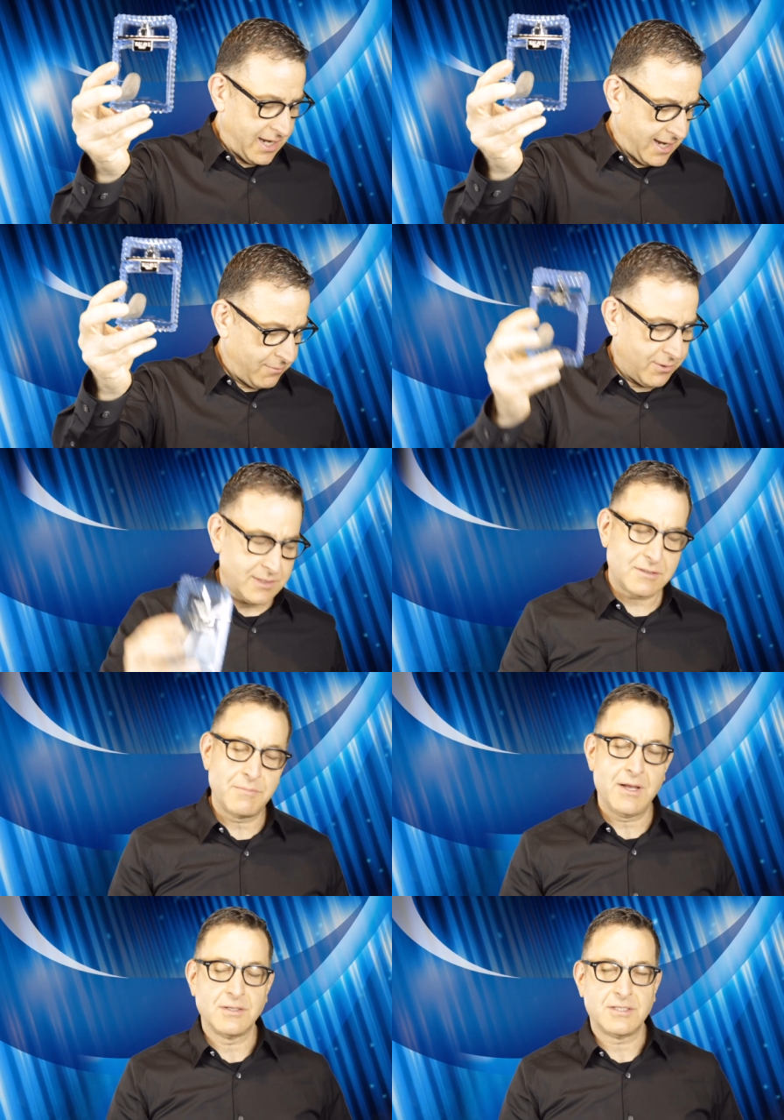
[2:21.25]
And what
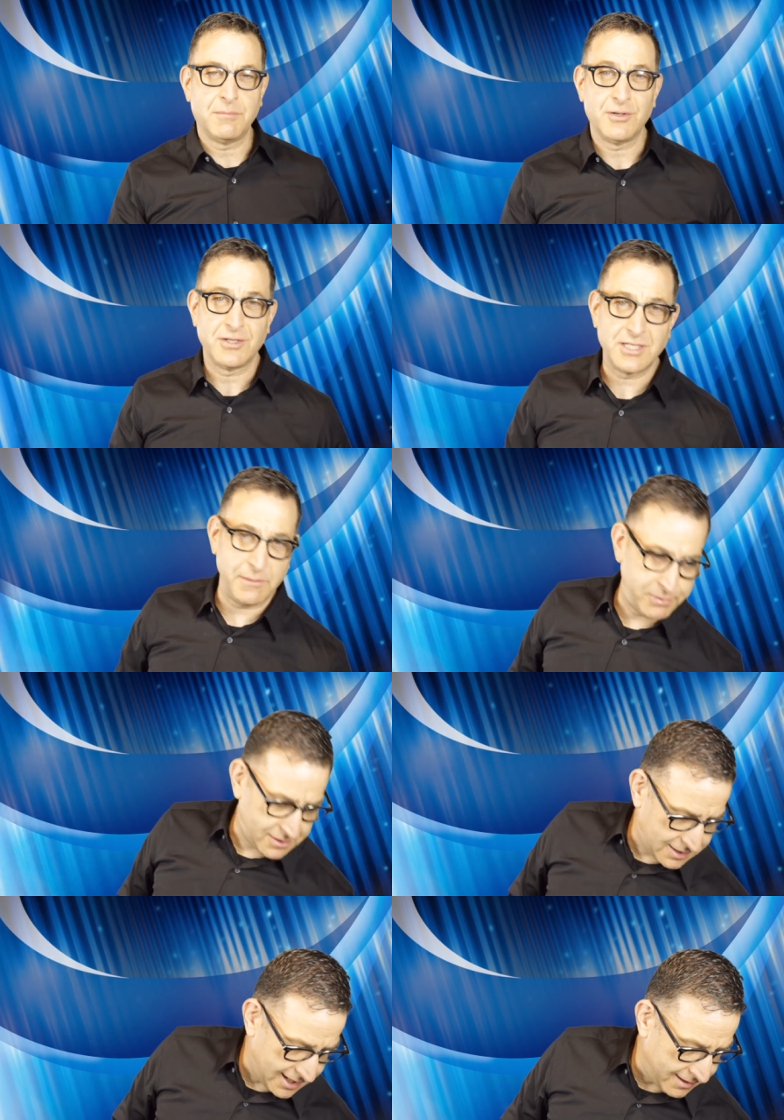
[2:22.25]
smells similar, cheaper
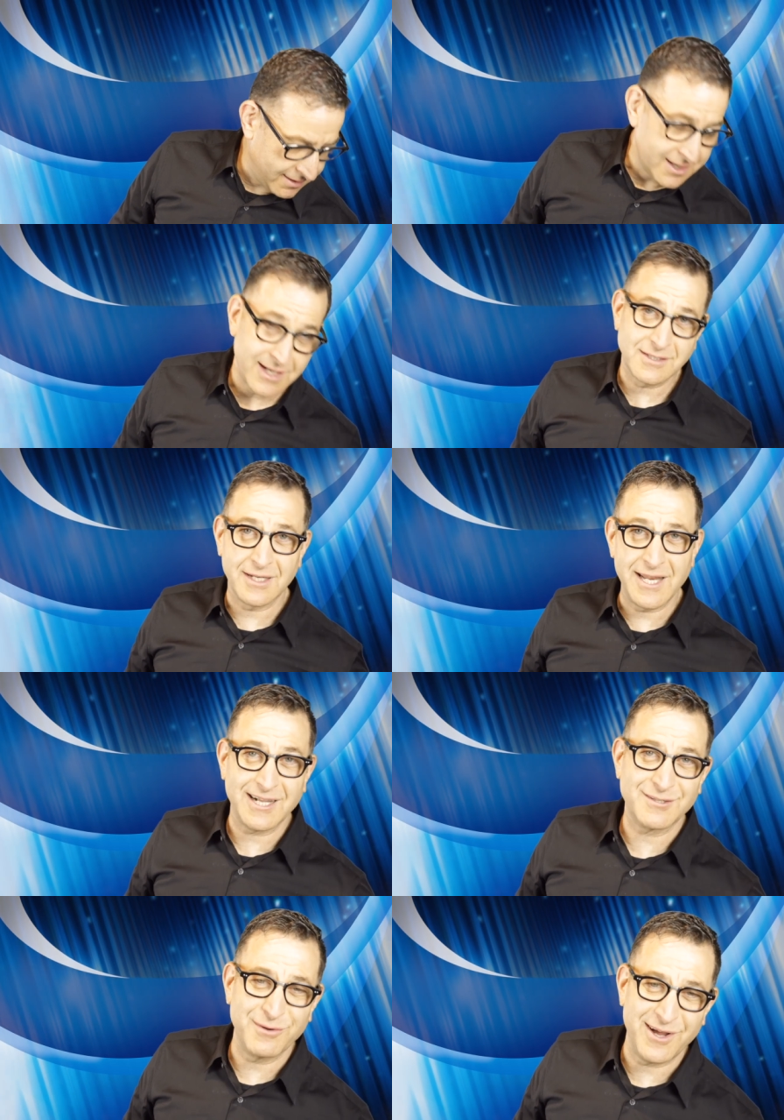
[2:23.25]
to that? It's the
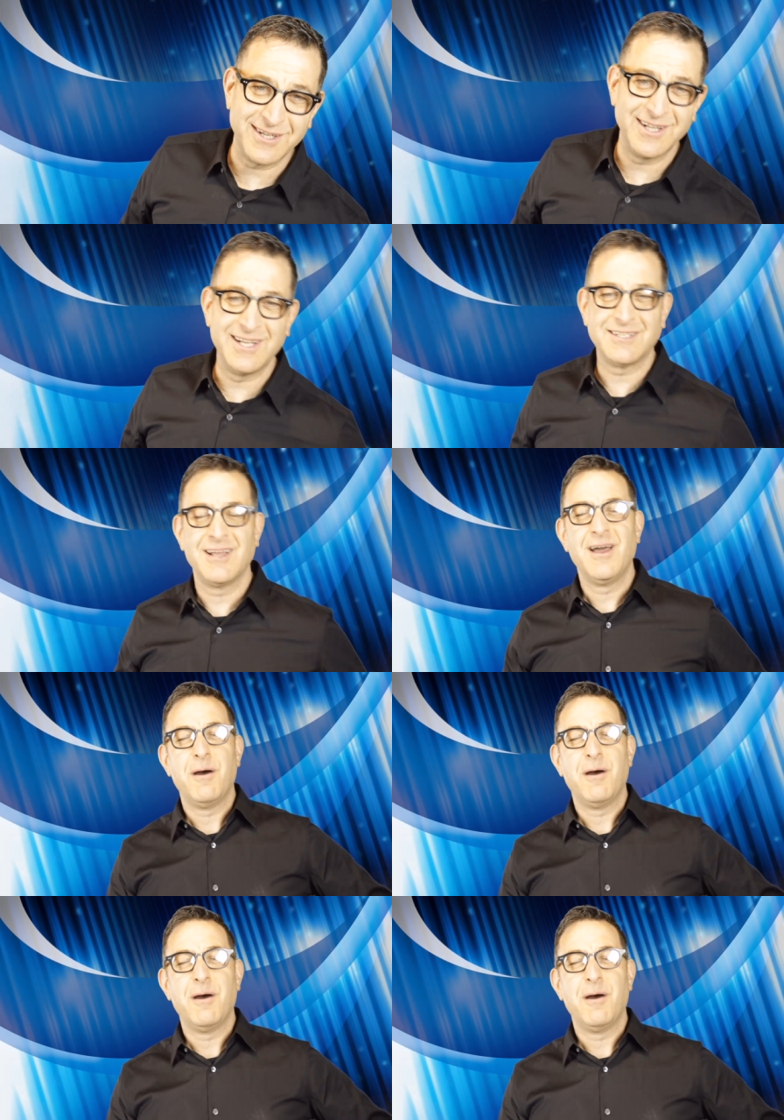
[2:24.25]
next one on the list.